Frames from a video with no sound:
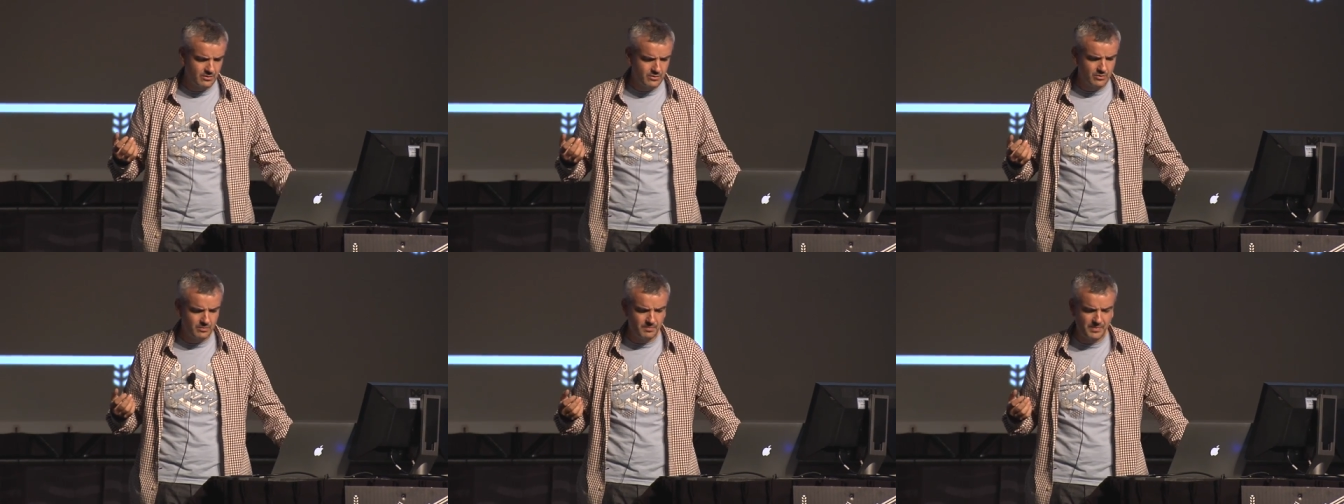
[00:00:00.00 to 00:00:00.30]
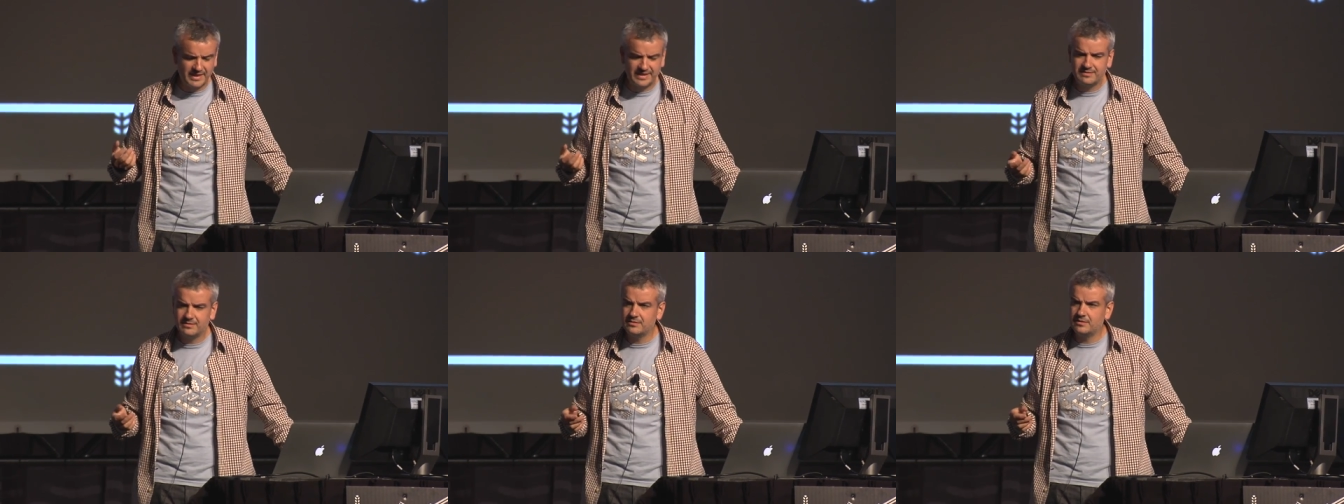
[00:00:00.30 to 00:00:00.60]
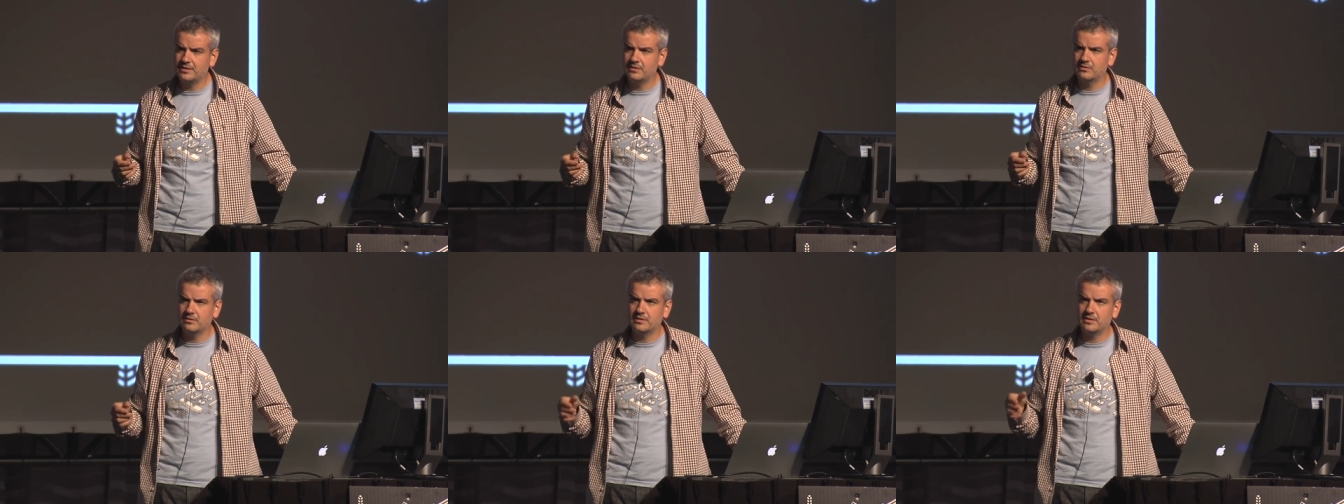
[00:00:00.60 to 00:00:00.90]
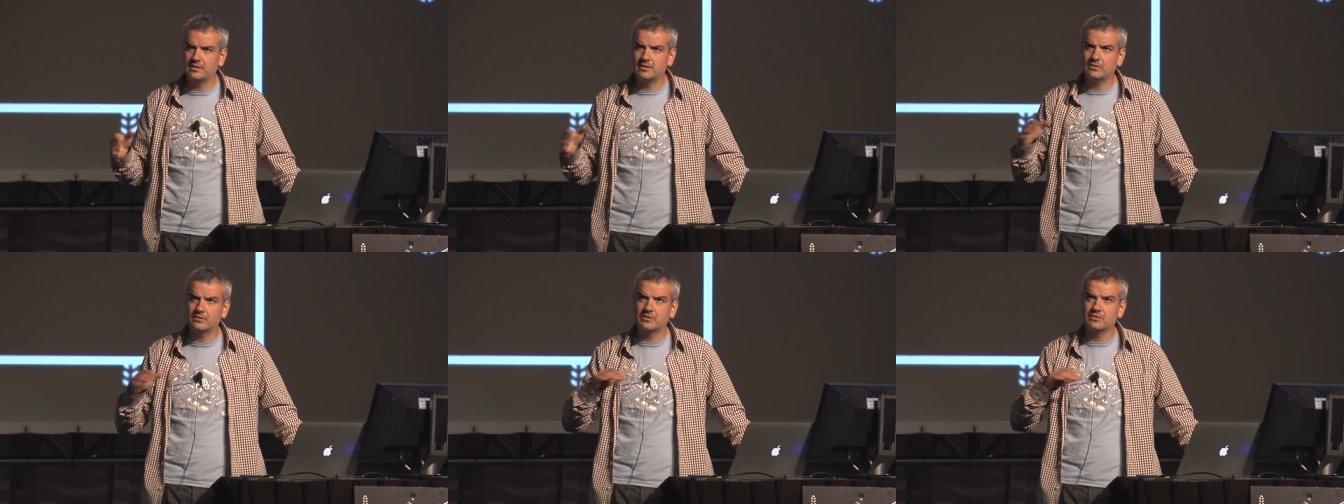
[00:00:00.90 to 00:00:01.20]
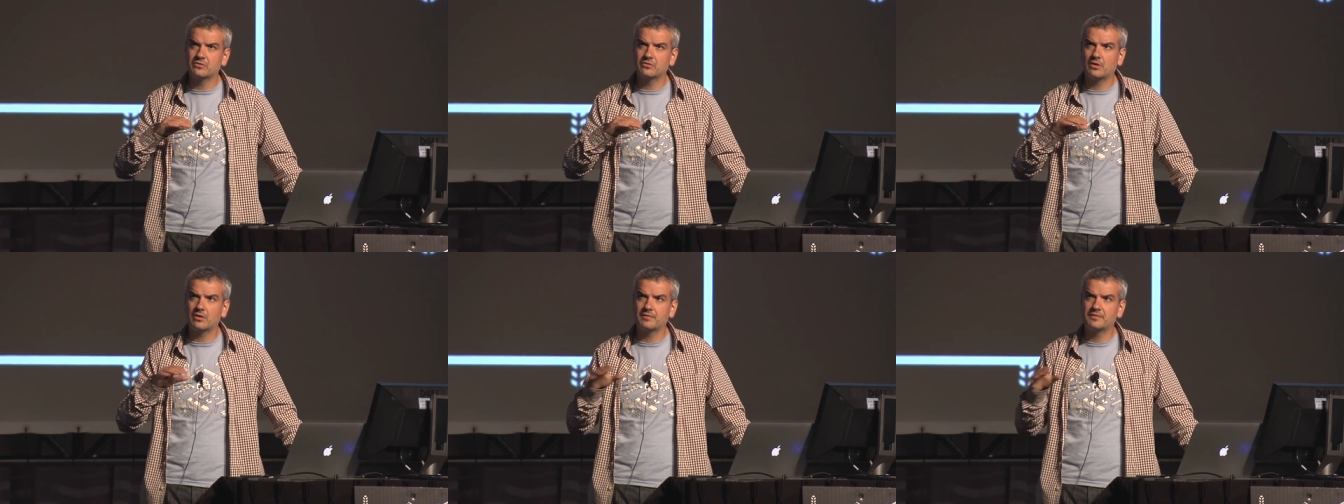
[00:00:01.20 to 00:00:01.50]
complexity on
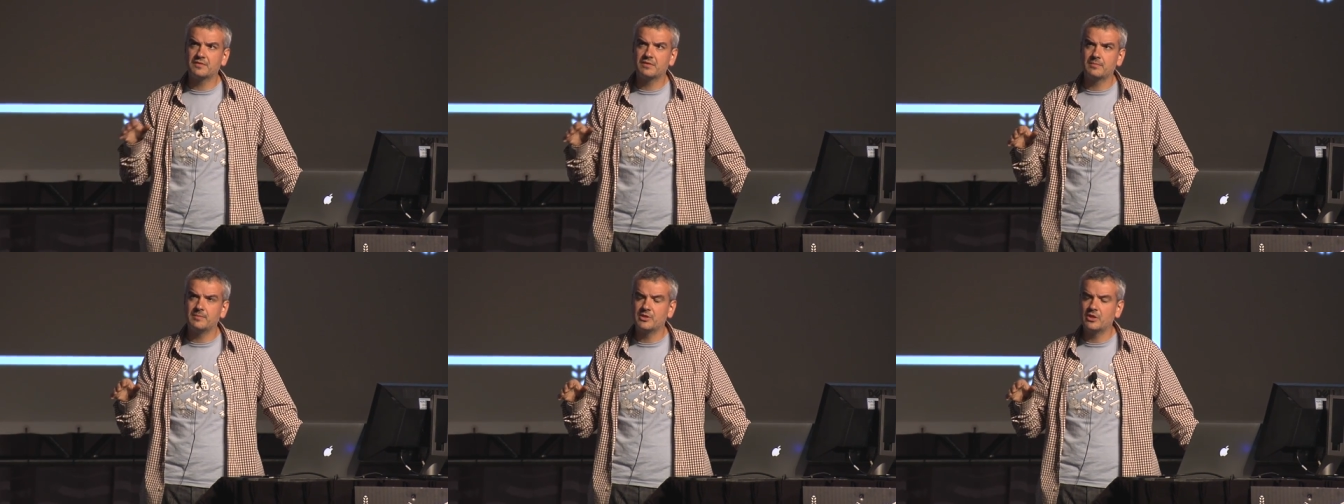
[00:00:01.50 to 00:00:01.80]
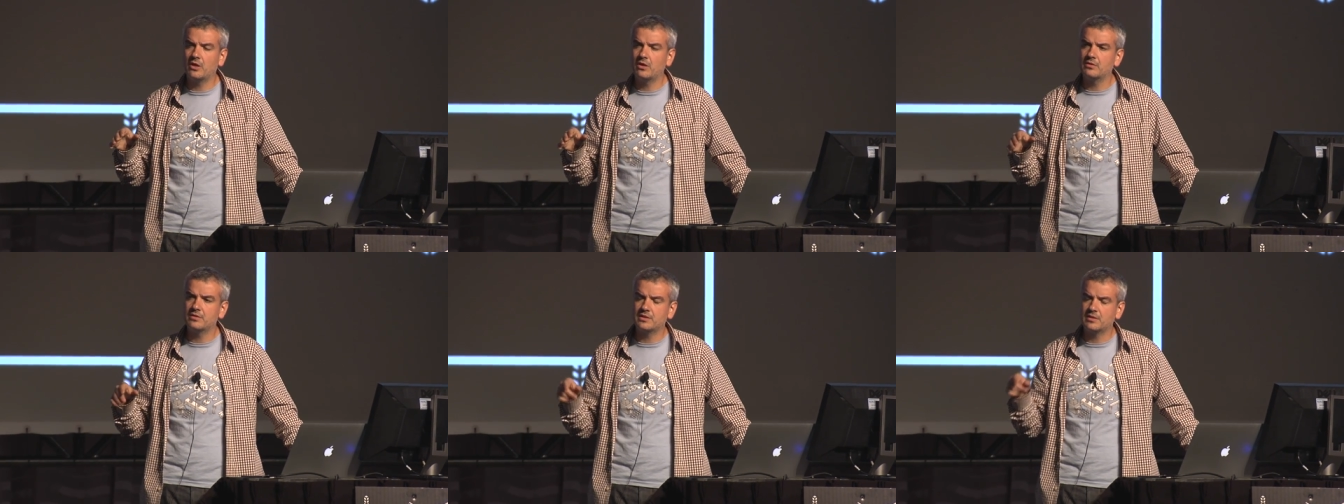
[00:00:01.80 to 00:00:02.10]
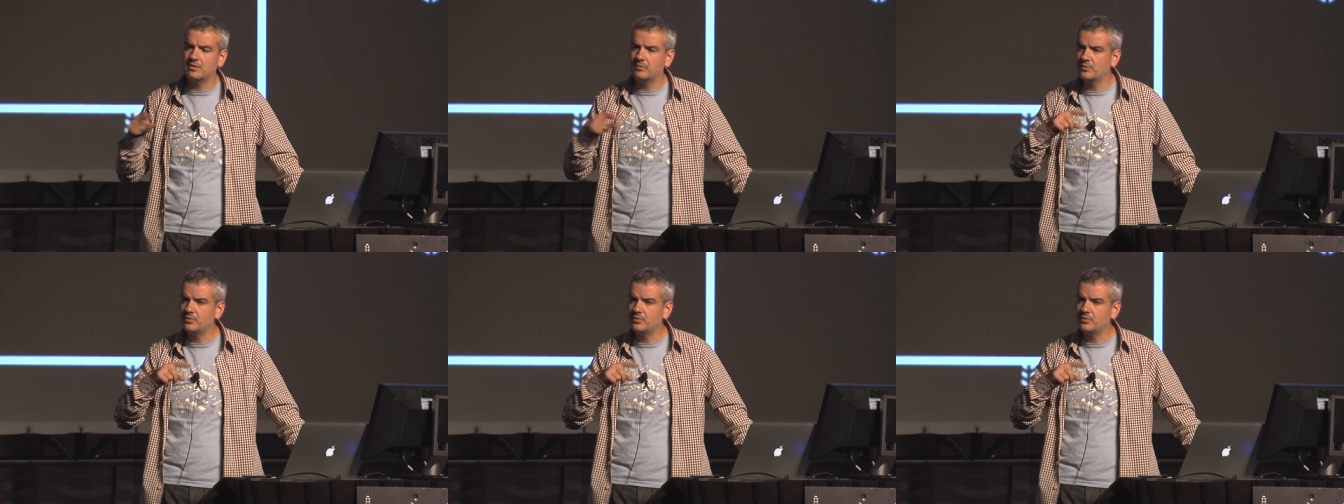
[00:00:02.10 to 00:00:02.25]
the sort of terminology